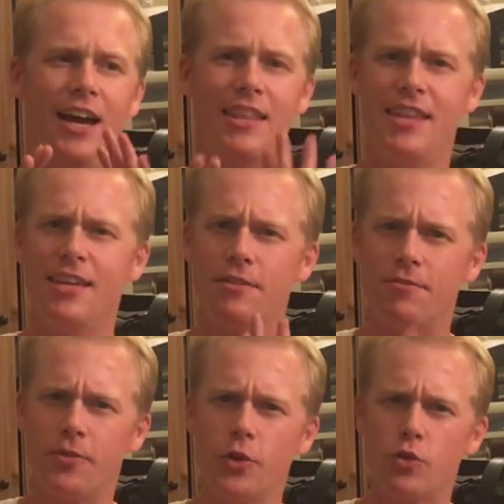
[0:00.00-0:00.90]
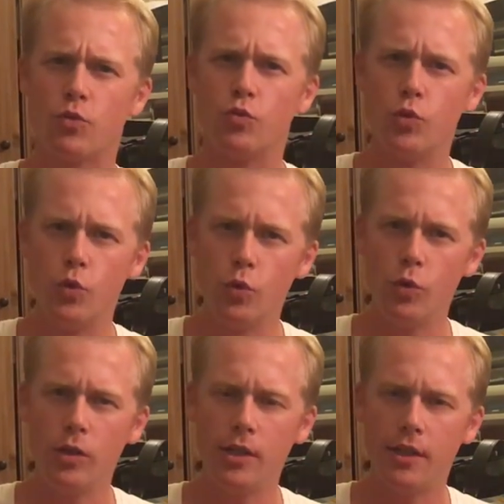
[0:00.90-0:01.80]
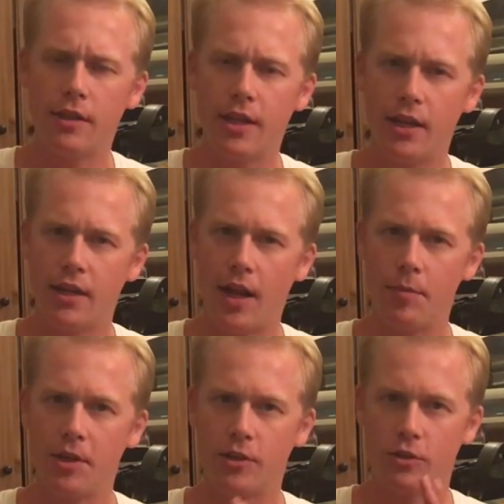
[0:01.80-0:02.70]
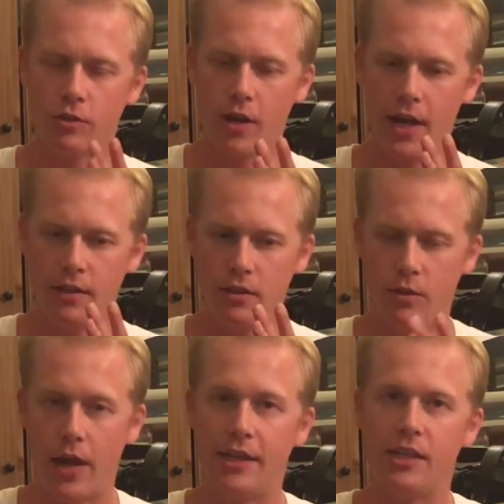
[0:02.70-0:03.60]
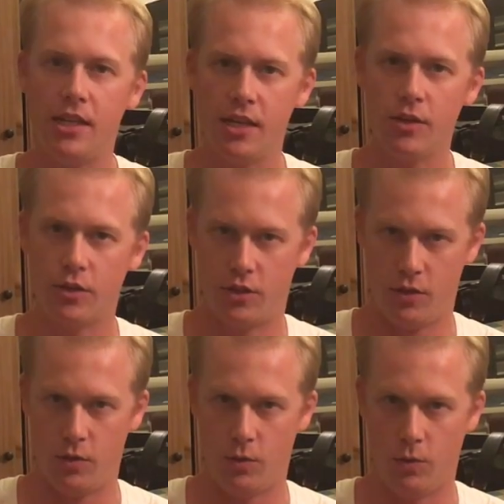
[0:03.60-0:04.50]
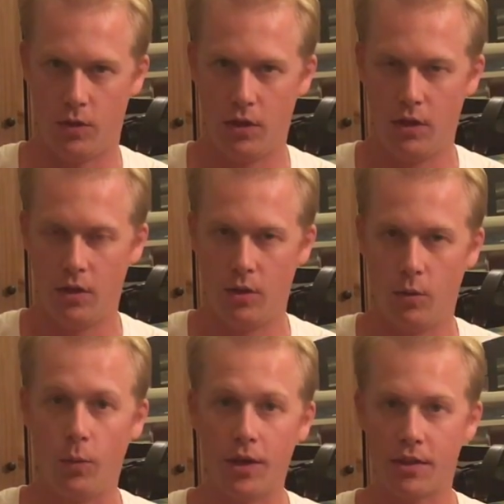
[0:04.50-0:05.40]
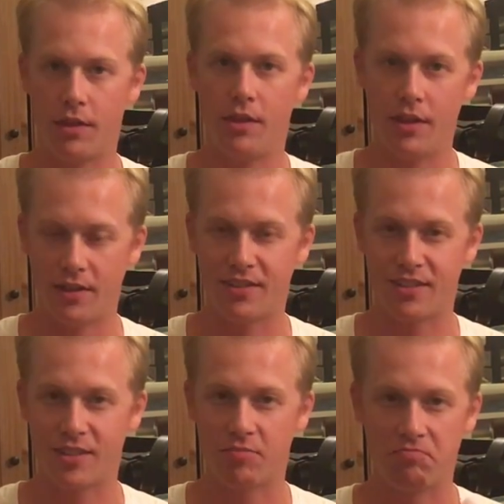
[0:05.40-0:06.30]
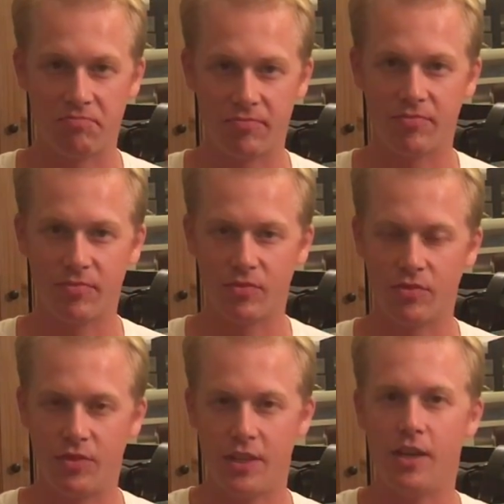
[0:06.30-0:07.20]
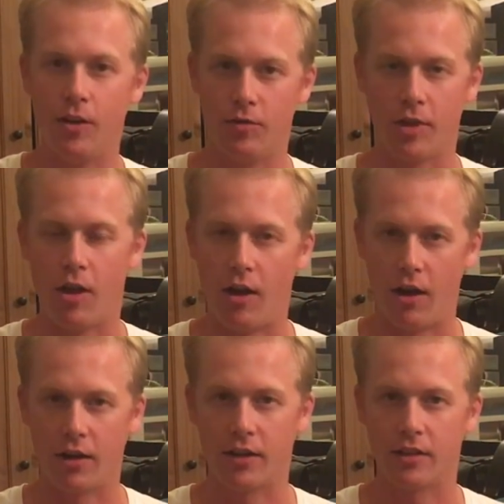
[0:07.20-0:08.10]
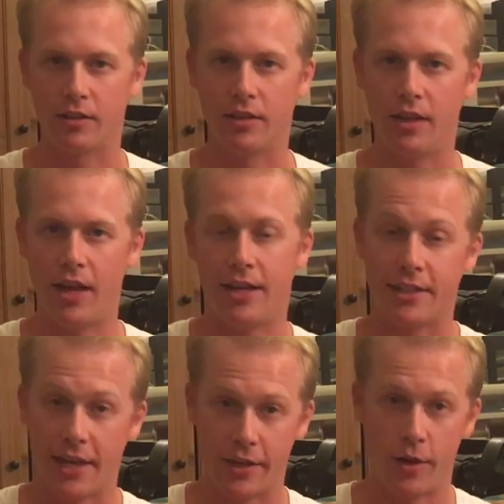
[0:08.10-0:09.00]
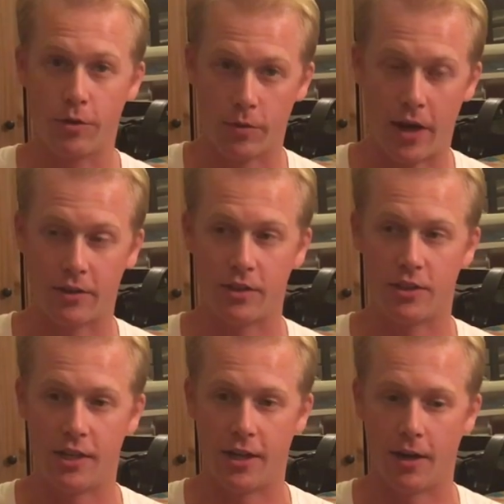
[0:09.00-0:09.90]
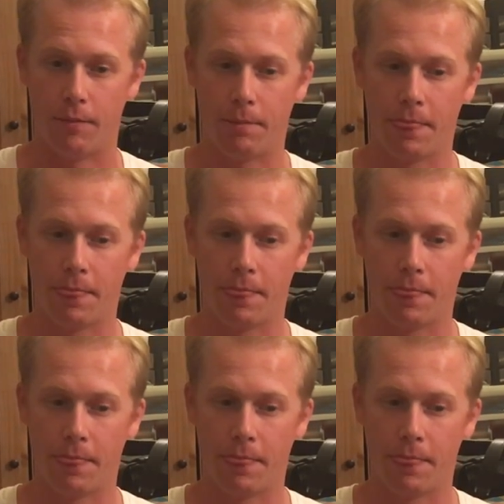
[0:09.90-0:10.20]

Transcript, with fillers: I think, the first rule that I'm going to try to adhere to with this video vlog as I go throughout this year.